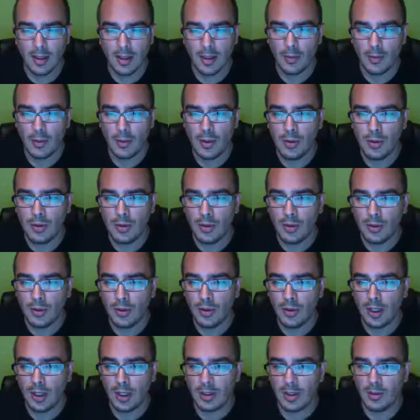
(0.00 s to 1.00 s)
When you do
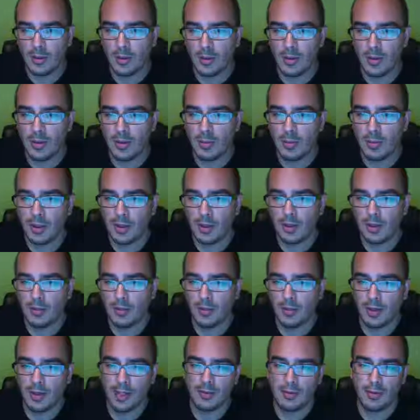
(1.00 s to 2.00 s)
that, when you build
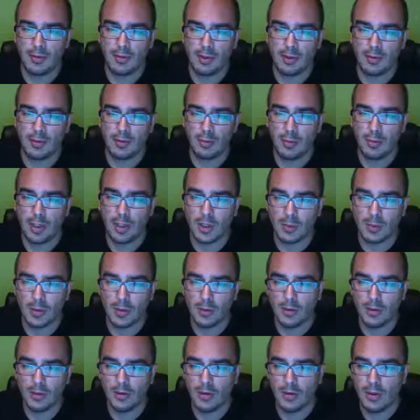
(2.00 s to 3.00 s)
5 or 6 blog
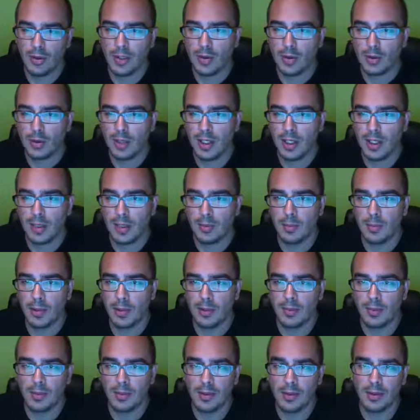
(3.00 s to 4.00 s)
posts, you create a bit
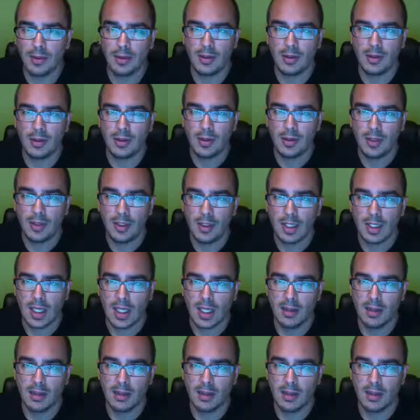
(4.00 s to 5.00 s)
of a
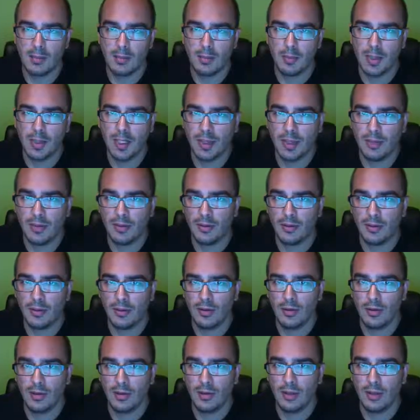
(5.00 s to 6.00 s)
kind of like a base
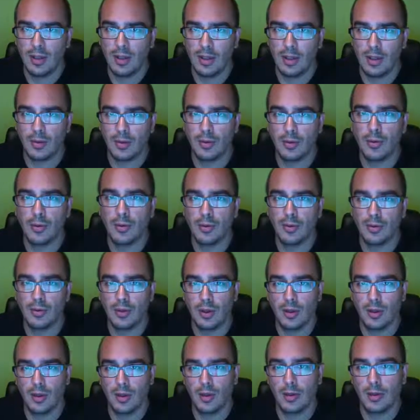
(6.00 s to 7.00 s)
that Google is
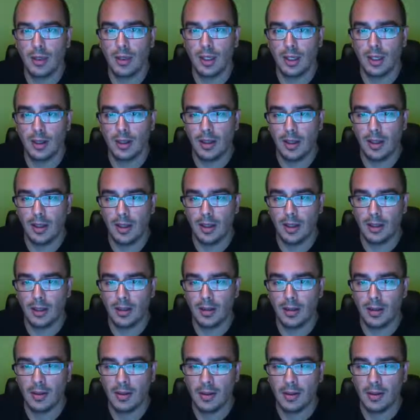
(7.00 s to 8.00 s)
going to look at and
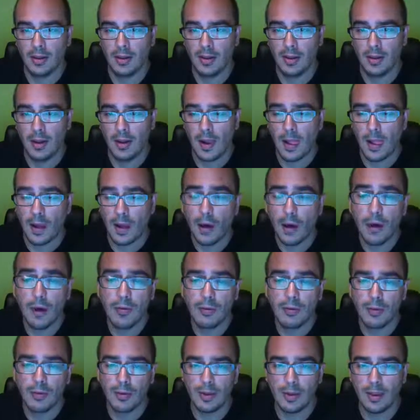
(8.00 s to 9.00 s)

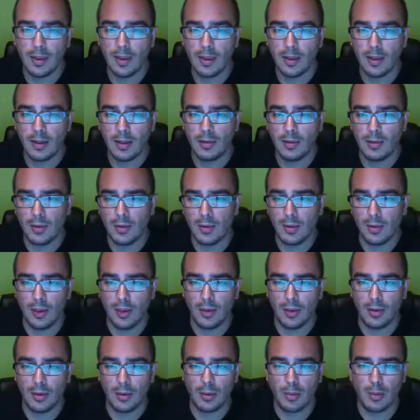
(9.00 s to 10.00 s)
hopefully give you a
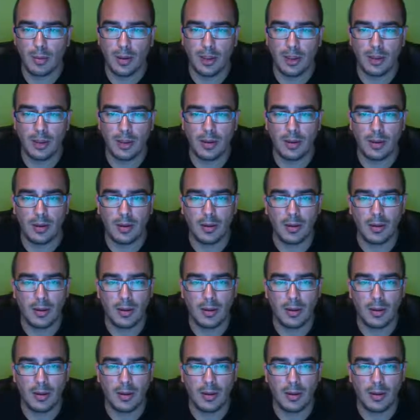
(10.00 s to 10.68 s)
little better